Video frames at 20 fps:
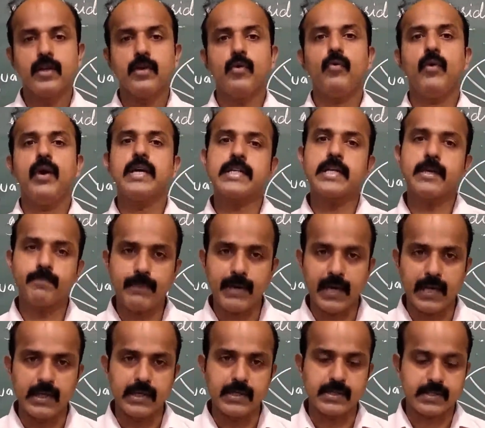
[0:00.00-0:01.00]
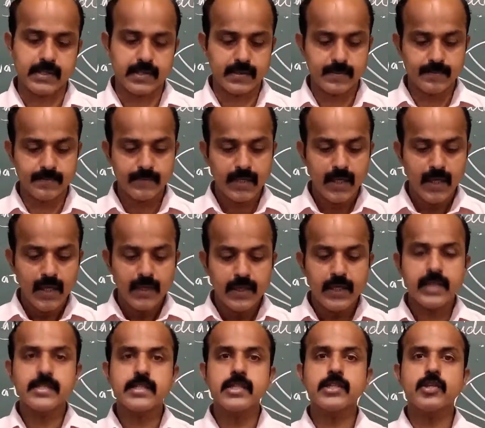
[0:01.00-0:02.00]
What are parallels?
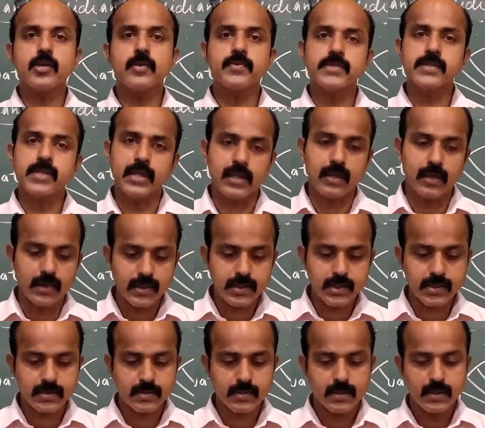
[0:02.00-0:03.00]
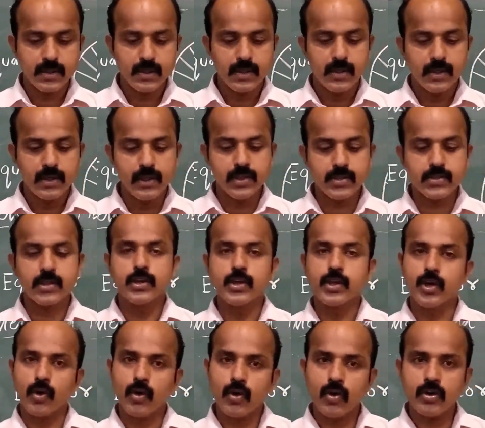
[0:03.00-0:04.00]
A set of circles is
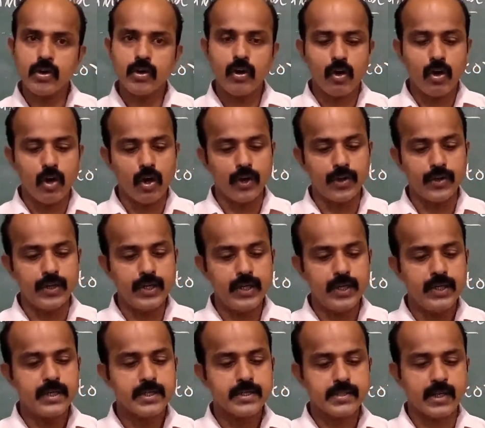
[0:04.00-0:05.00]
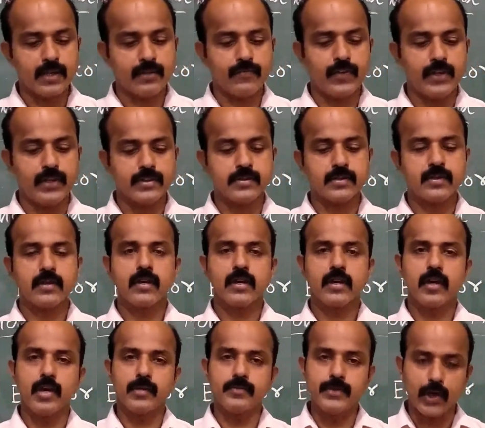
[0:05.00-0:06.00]
drawn on the surface
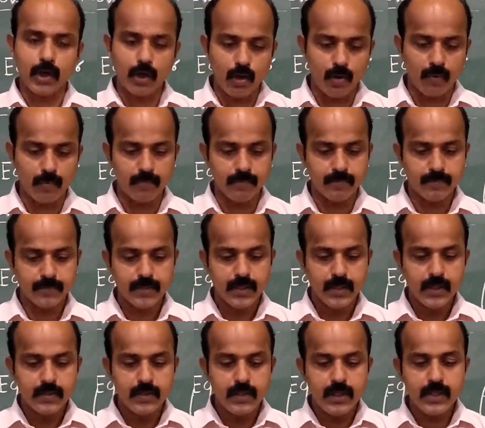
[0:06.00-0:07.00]
of the globe.